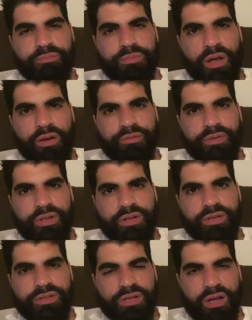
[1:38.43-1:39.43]
have the
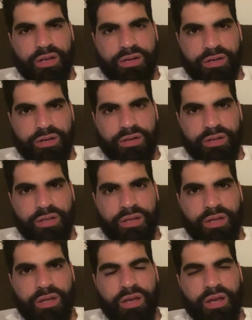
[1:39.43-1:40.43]
desire,
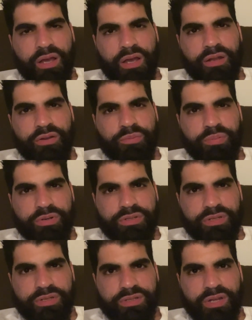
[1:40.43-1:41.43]
and you
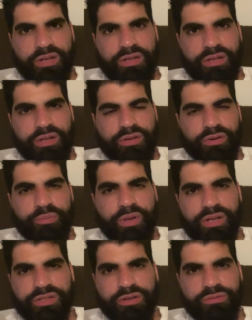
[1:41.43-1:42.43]
persist at it, and you're
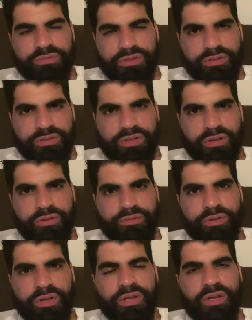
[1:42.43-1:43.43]
patient with yourself,
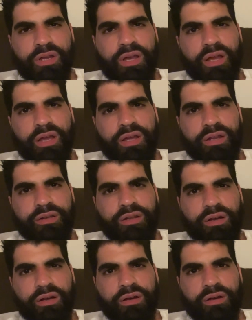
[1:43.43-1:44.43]
and
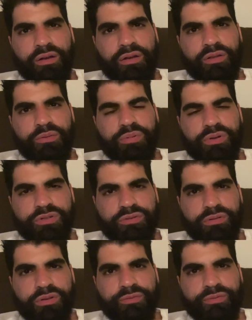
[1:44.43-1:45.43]
you push through
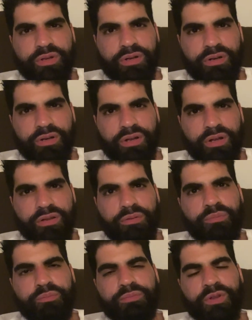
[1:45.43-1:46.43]
the fear, and you
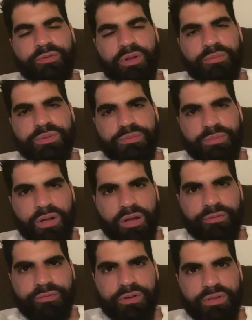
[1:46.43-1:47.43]
develop some
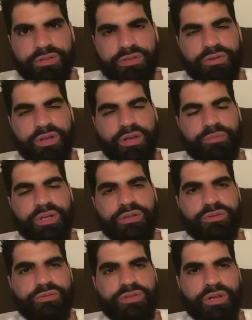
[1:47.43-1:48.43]
confidence. You can't be
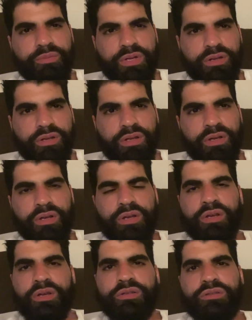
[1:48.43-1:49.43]
too timid.
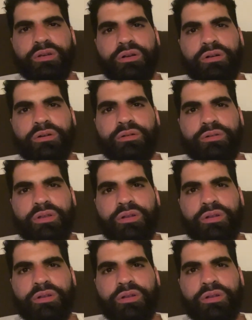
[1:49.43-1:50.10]
So